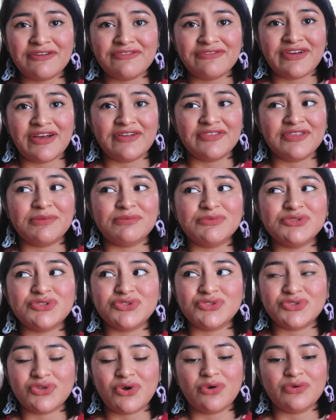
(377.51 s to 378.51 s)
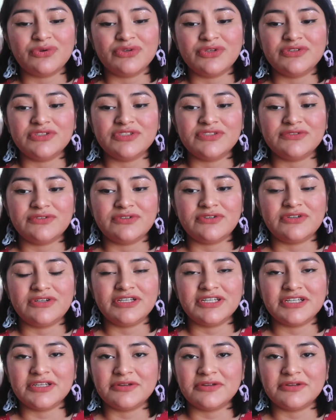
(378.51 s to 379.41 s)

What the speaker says: I found them so useful in